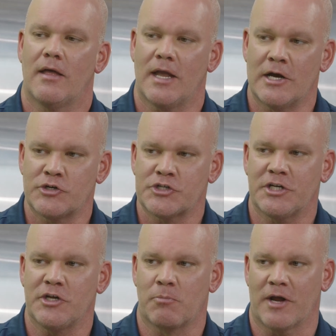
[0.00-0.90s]

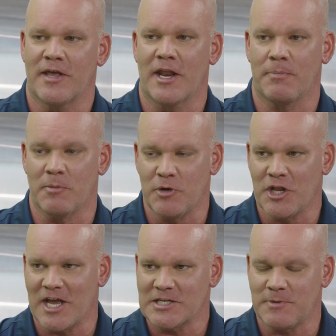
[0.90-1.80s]
Interesting you bring that up, the
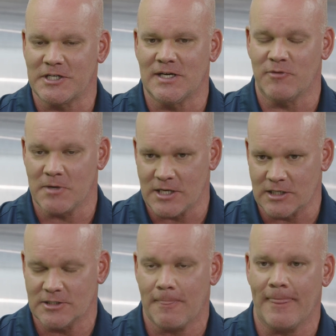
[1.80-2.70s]
beauty aspect of it,
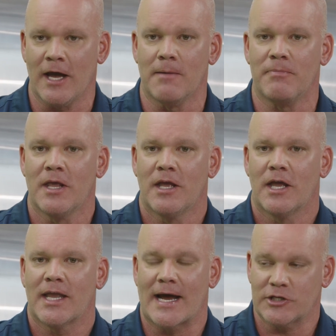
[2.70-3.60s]
because
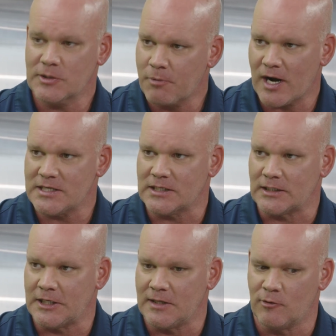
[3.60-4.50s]
kind of
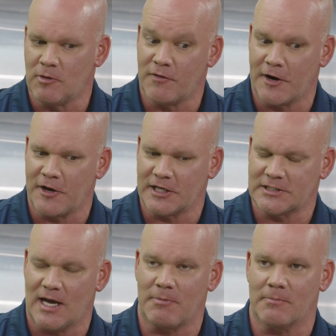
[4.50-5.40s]
surprisingly, and then we'll move on to the next
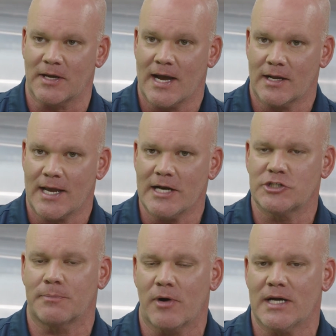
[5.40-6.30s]
topic, but kind of
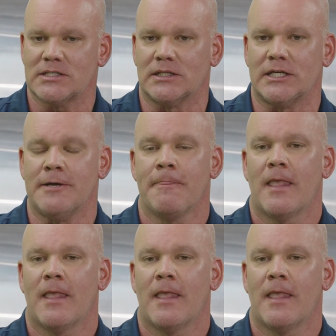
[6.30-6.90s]
surprisingly,